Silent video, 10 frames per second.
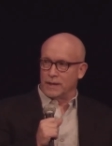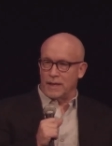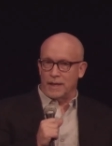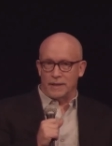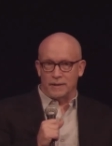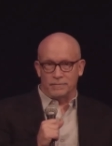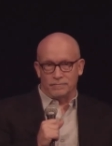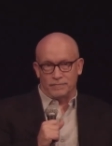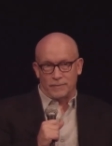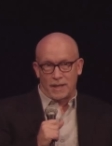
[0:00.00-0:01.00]

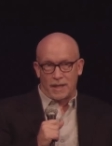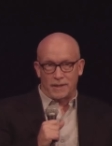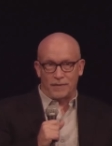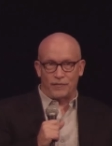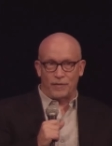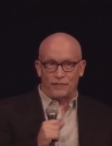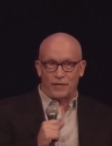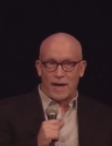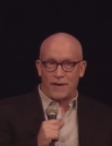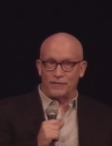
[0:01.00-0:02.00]
And, and I think for,
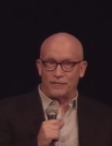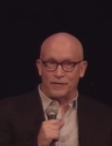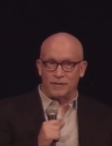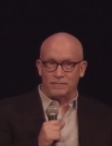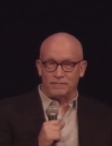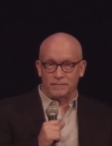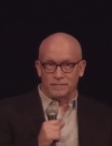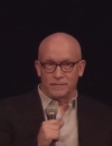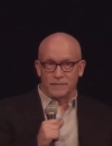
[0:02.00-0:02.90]
for half the film,